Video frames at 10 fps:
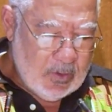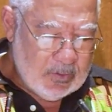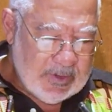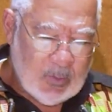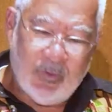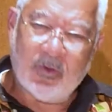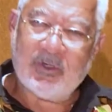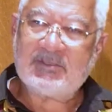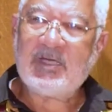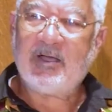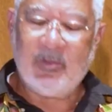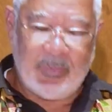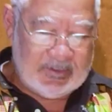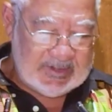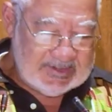that we're going to talk
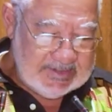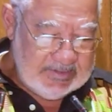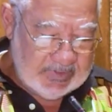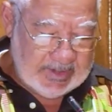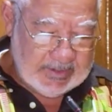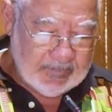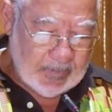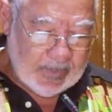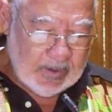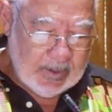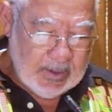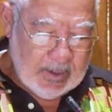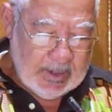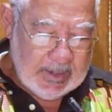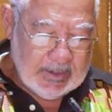about this evening.
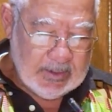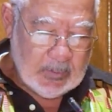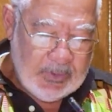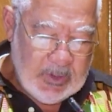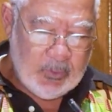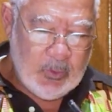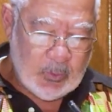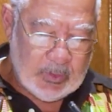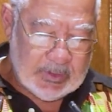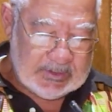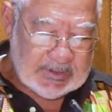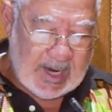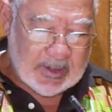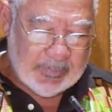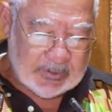And the people who we're going to
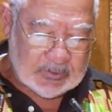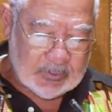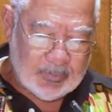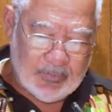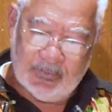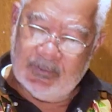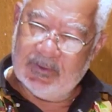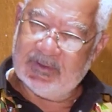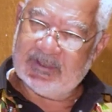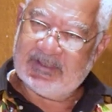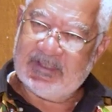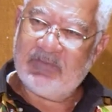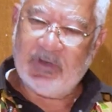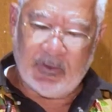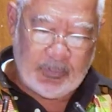talk about this
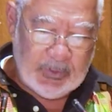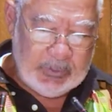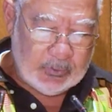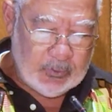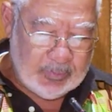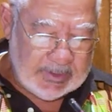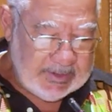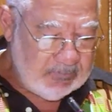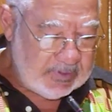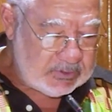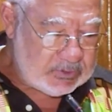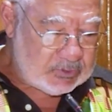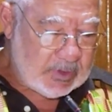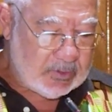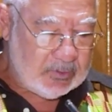evening are people who believed in
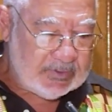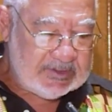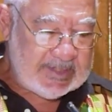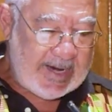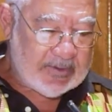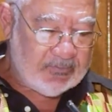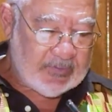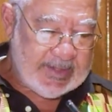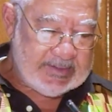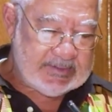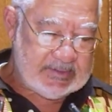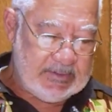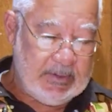struggle and sacrifice,